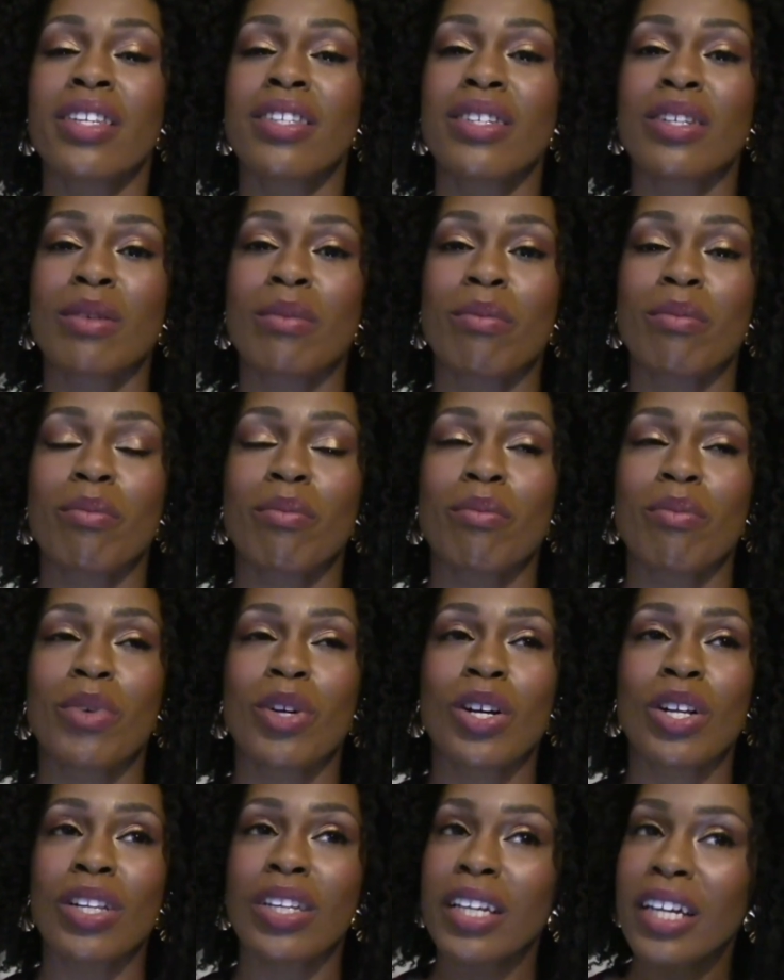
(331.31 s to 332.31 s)
to
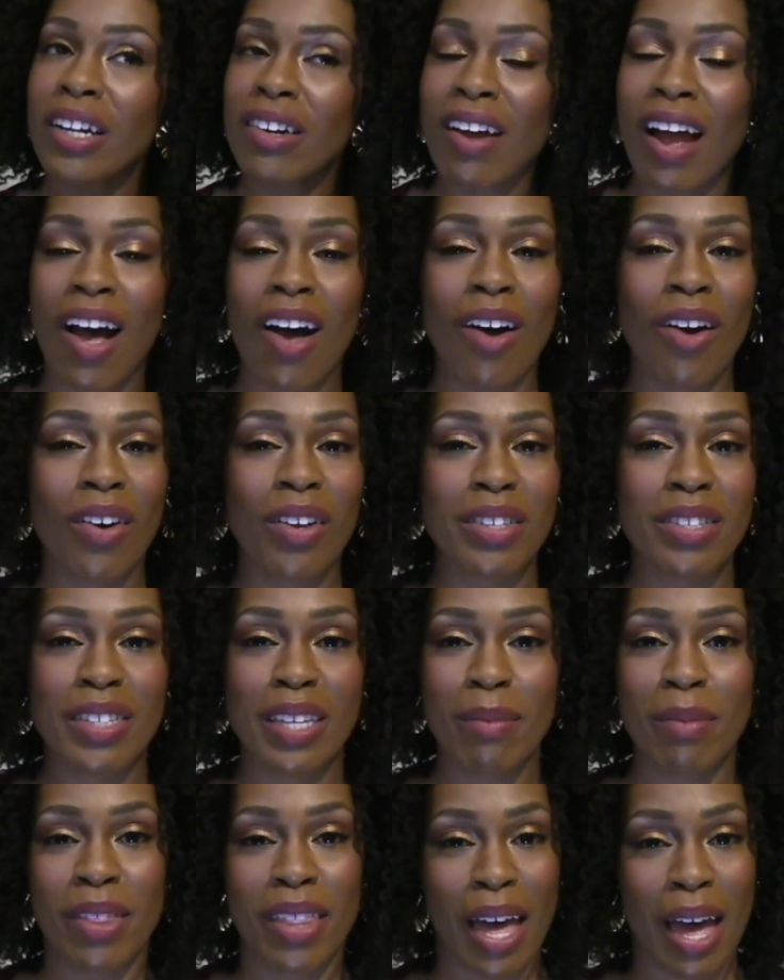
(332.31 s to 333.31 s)
clear out
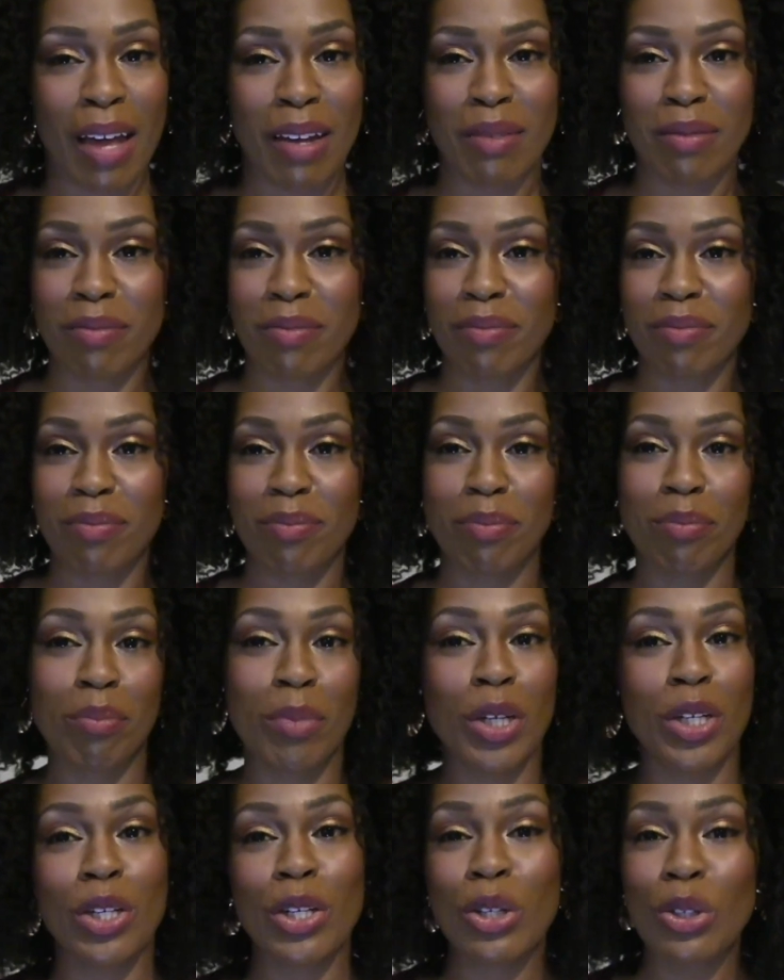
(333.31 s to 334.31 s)
some of that
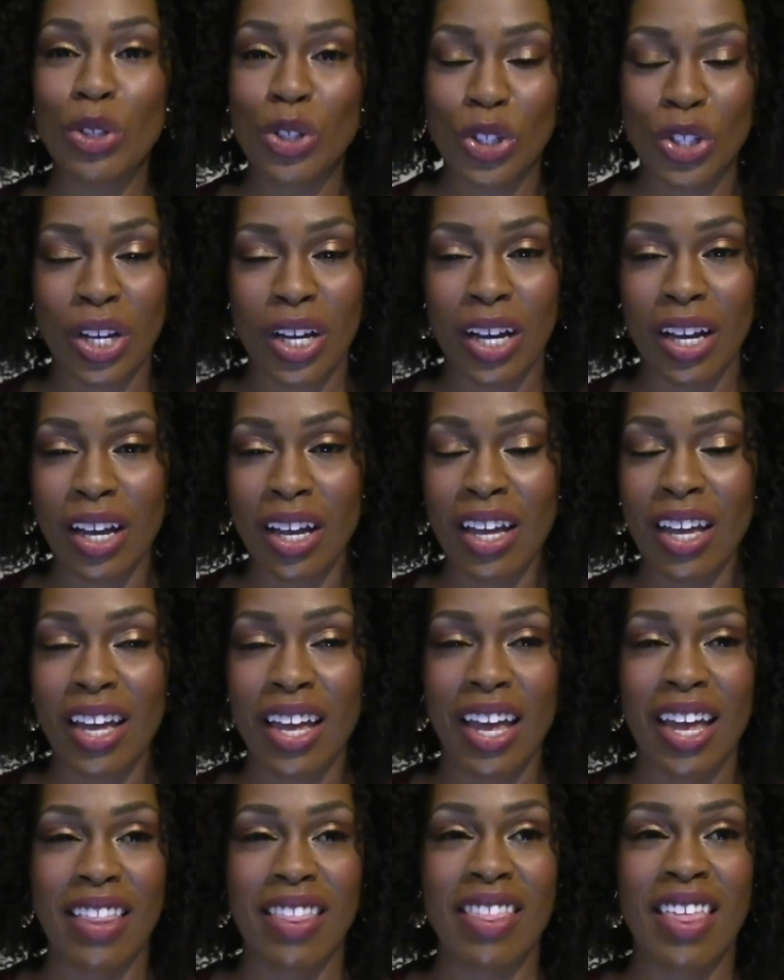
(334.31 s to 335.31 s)
minutia
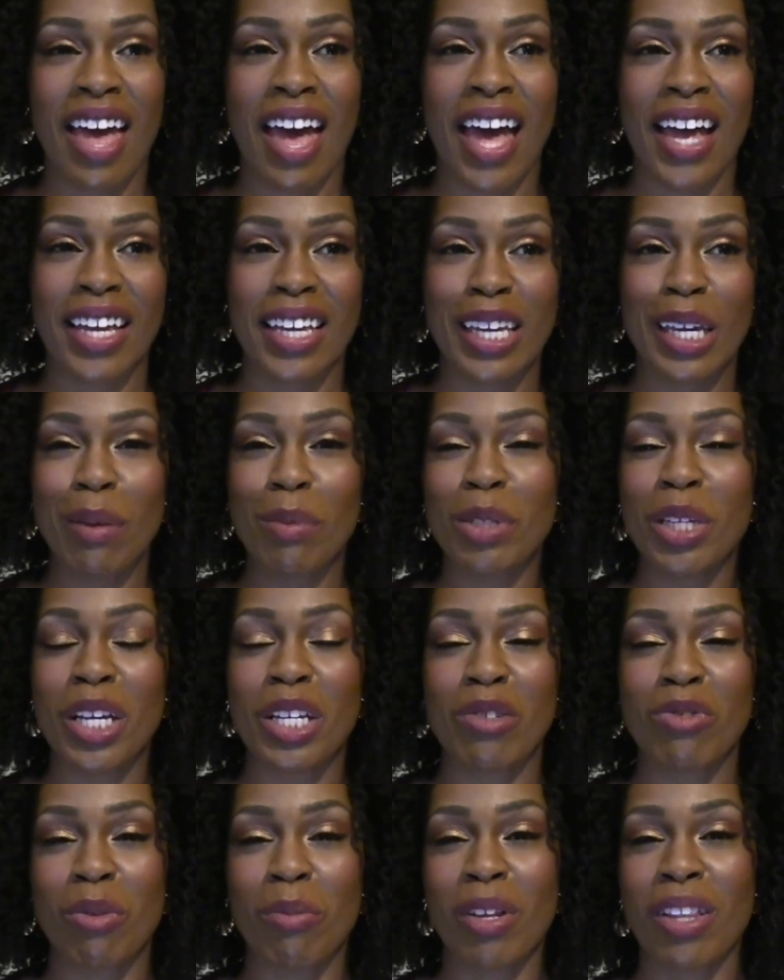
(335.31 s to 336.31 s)
that keeps
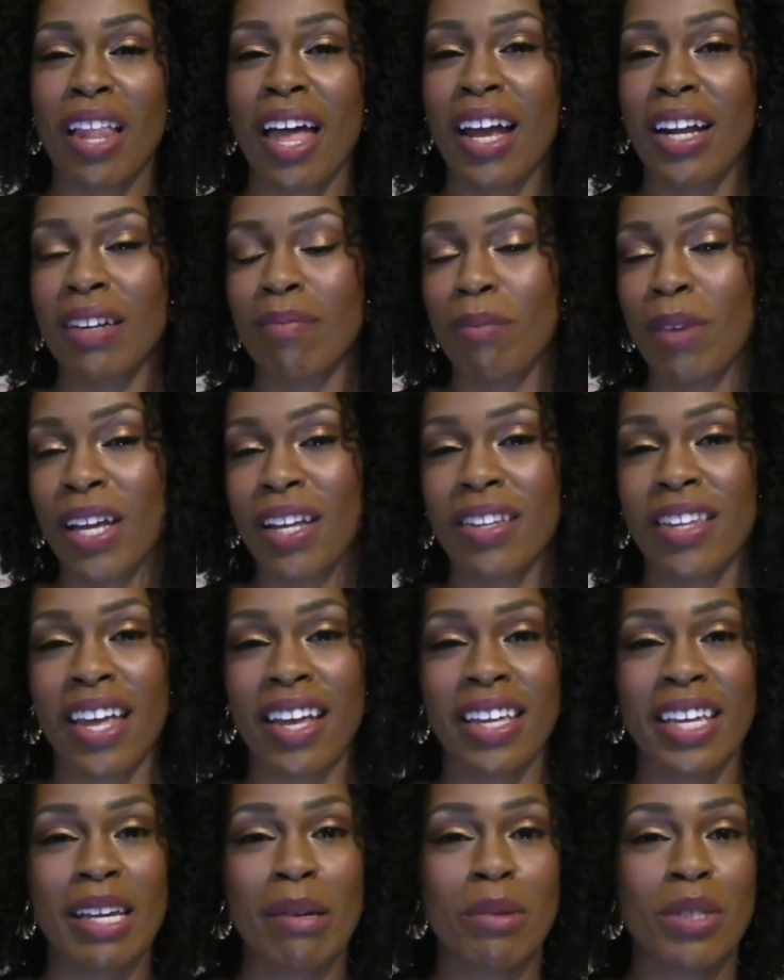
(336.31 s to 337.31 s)
us from enlightenment,
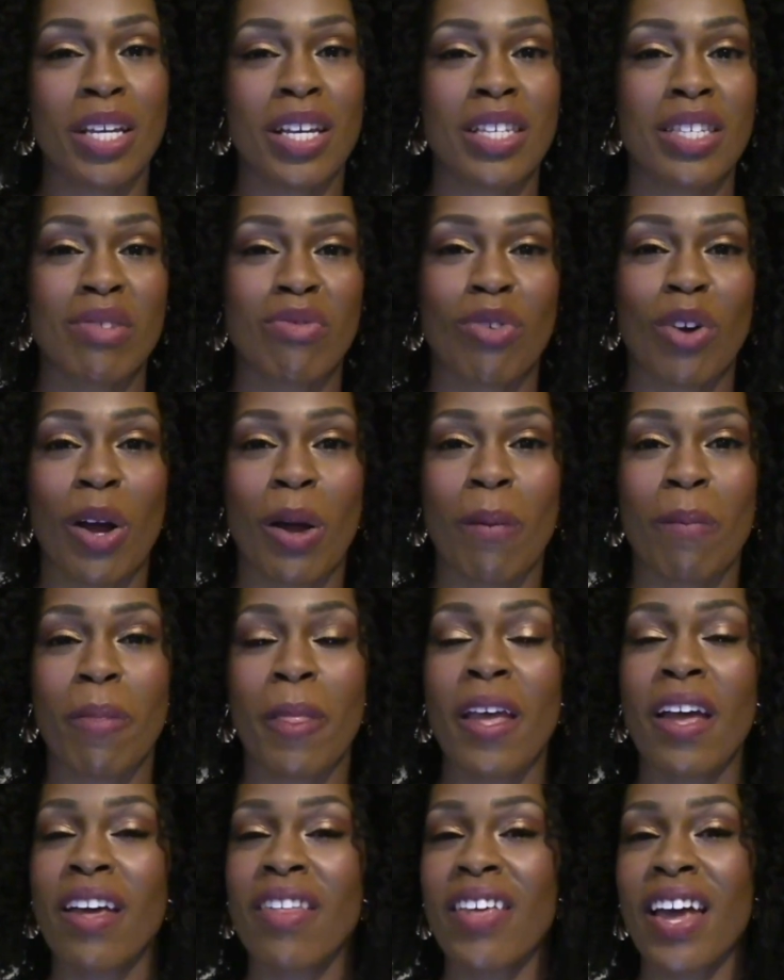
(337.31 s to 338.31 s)
that keeps us
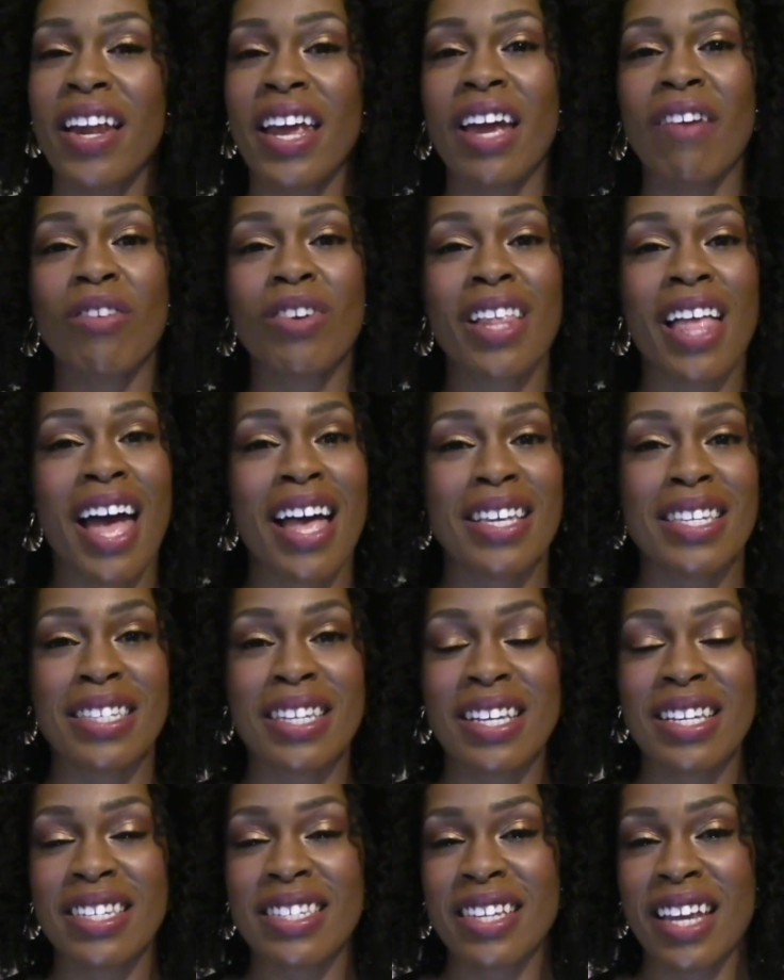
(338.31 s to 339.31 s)
from that
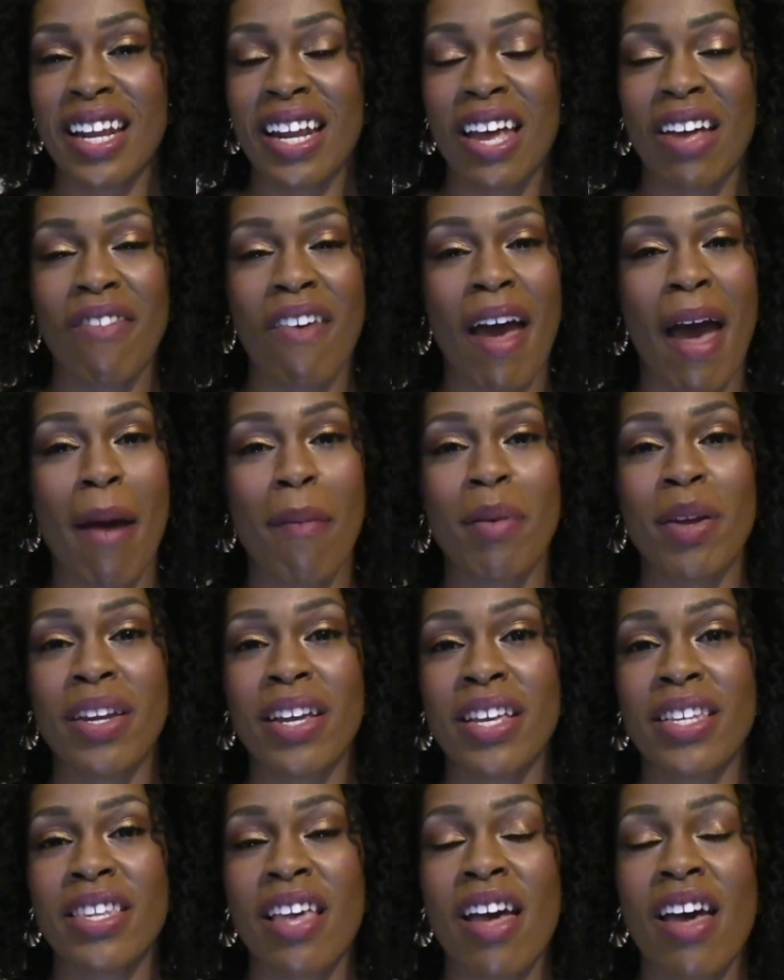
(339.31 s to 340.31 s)
everlasting state of
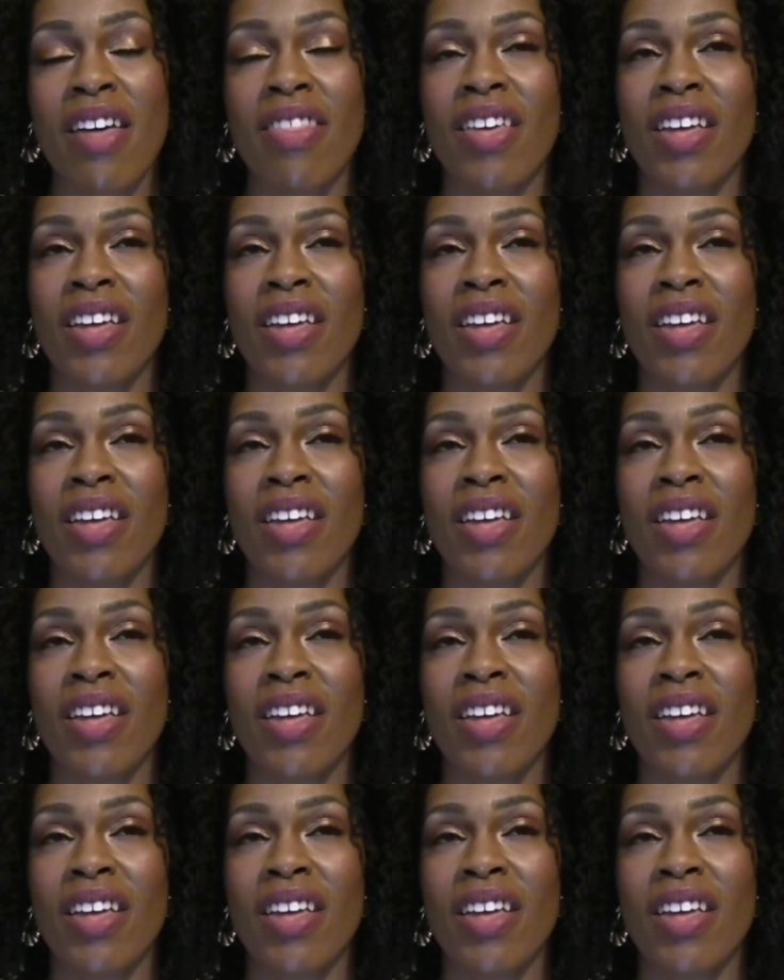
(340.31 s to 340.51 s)
happiness,